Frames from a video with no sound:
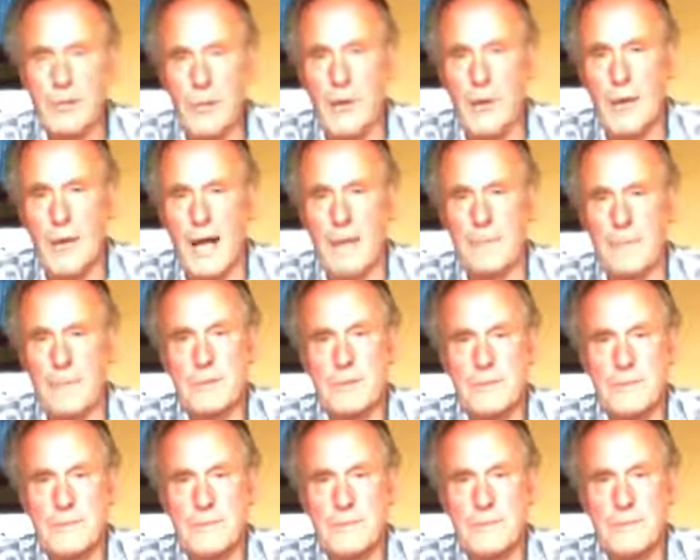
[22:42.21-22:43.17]
2
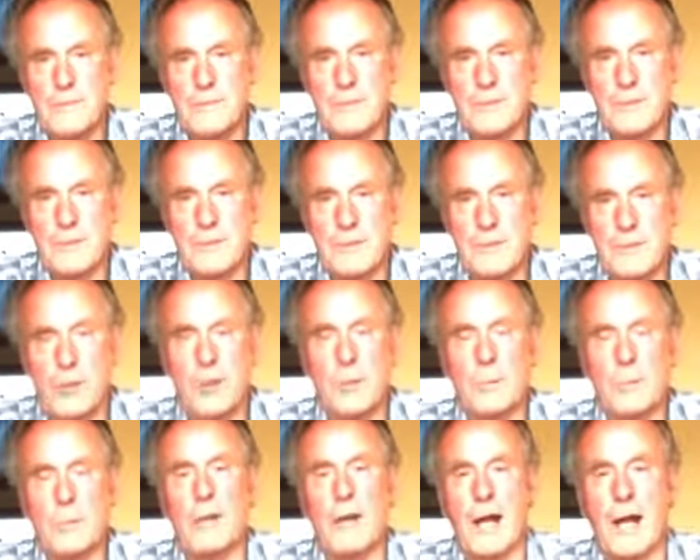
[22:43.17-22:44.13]
laps, 2
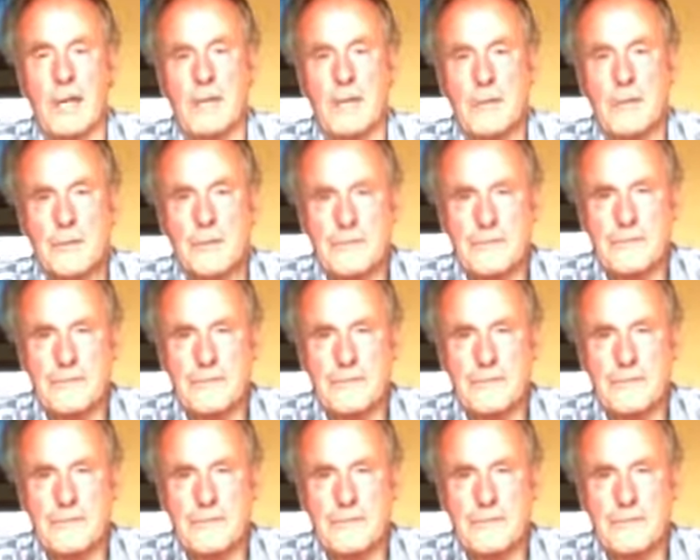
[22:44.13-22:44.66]
of them crashed.